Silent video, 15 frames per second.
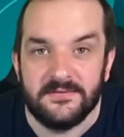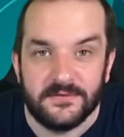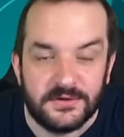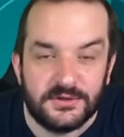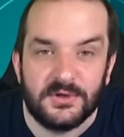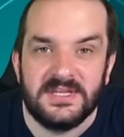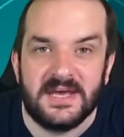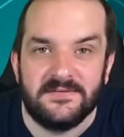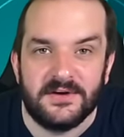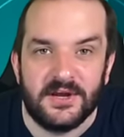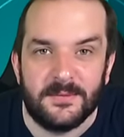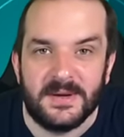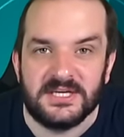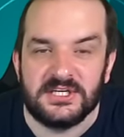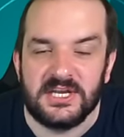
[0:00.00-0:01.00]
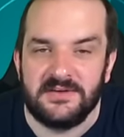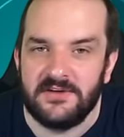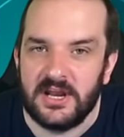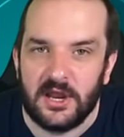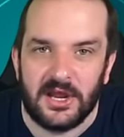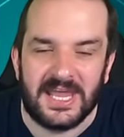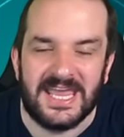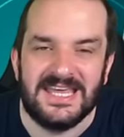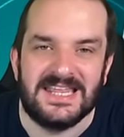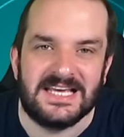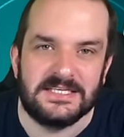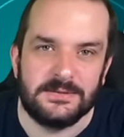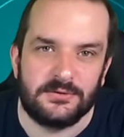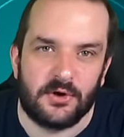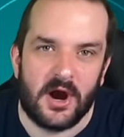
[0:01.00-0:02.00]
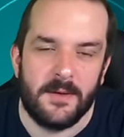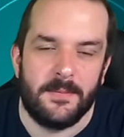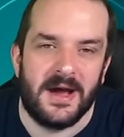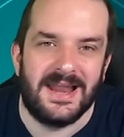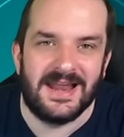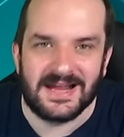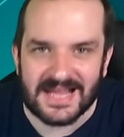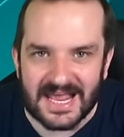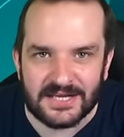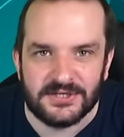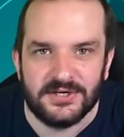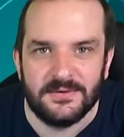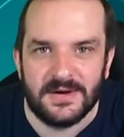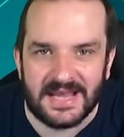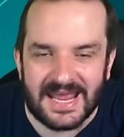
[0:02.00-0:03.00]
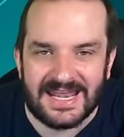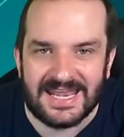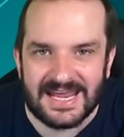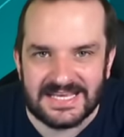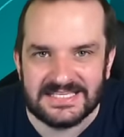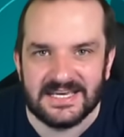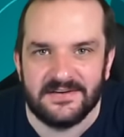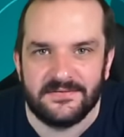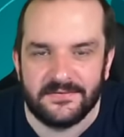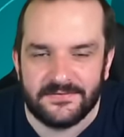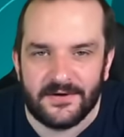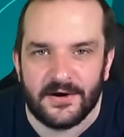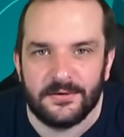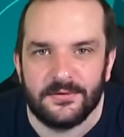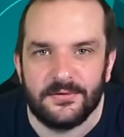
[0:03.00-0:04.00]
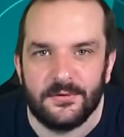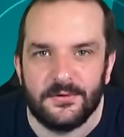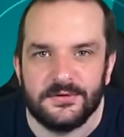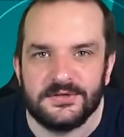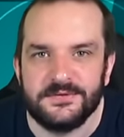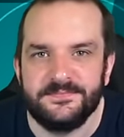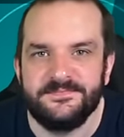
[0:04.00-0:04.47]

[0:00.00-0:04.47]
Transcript: If you enjoyed that video, make sure to give it a like, hit that subscribe button, and I'll catch you again later for final thoughts.